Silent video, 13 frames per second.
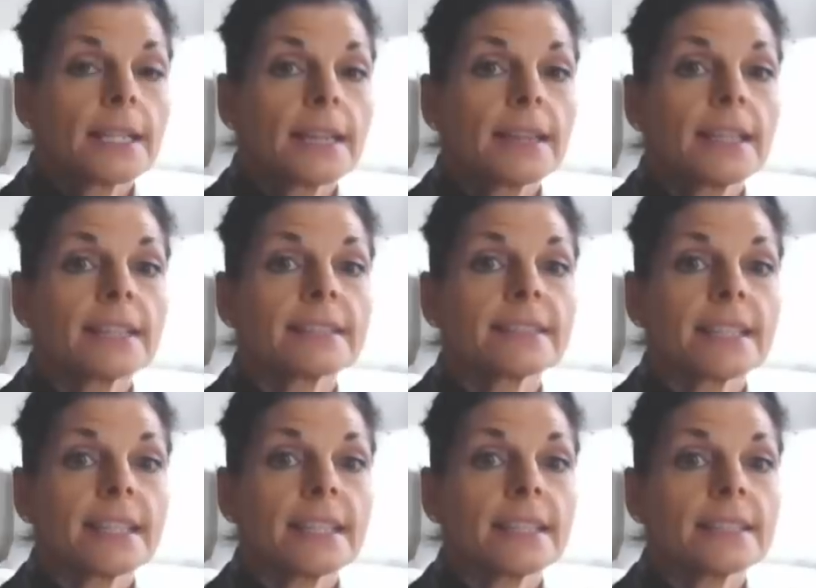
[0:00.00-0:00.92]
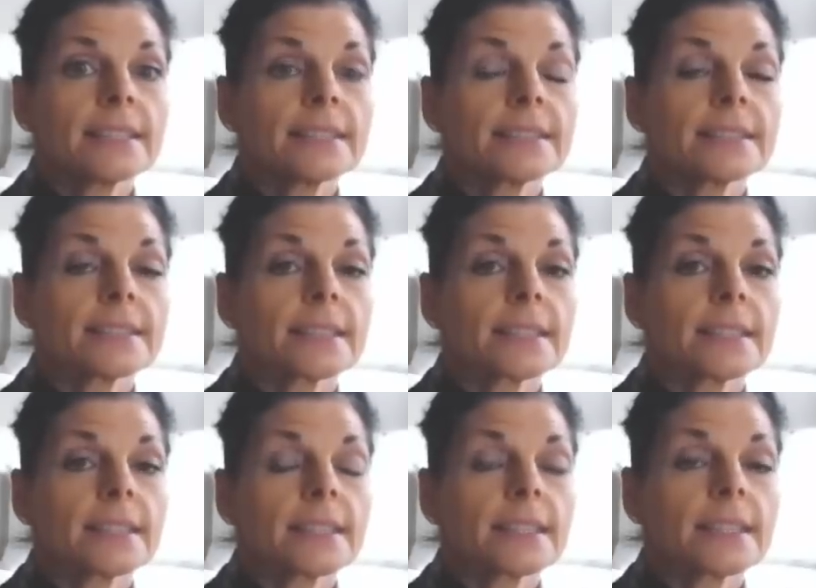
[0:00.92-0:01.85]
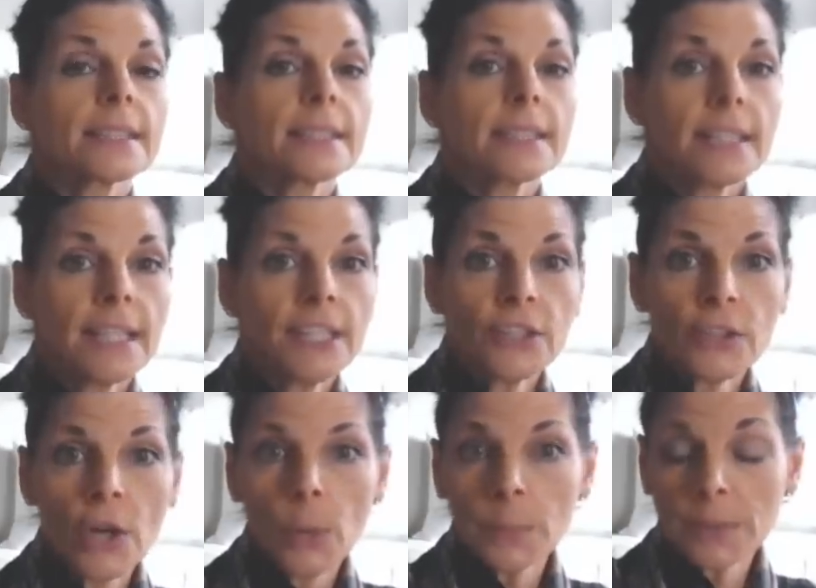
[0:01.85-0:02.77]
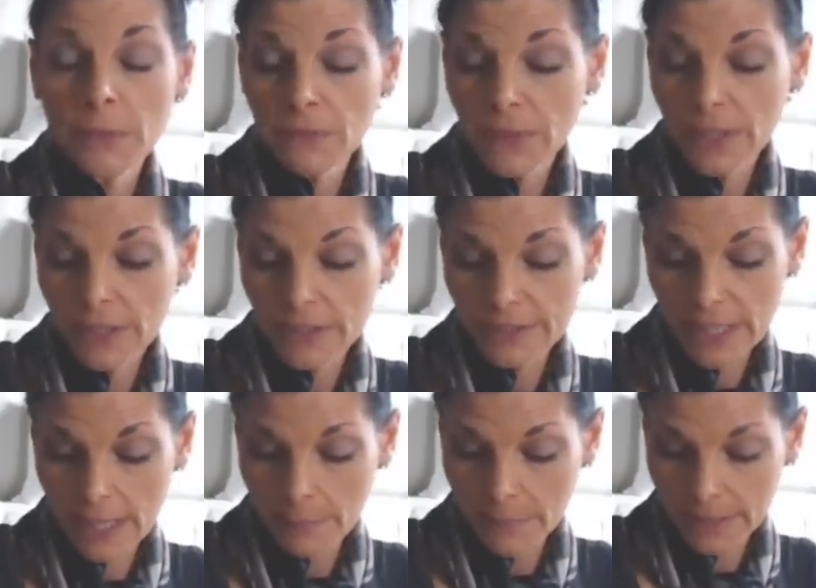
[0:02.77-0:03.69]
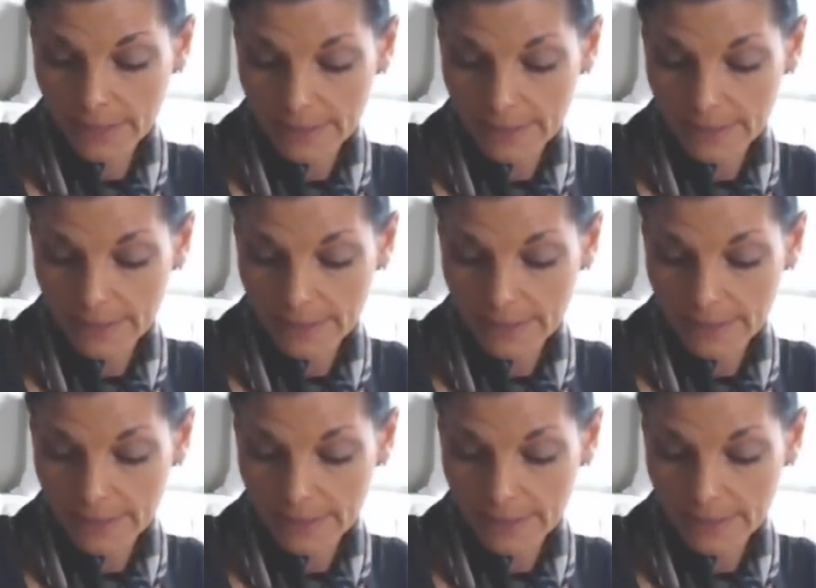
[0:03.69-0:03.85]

This is, in your hopes and fears, I'm going to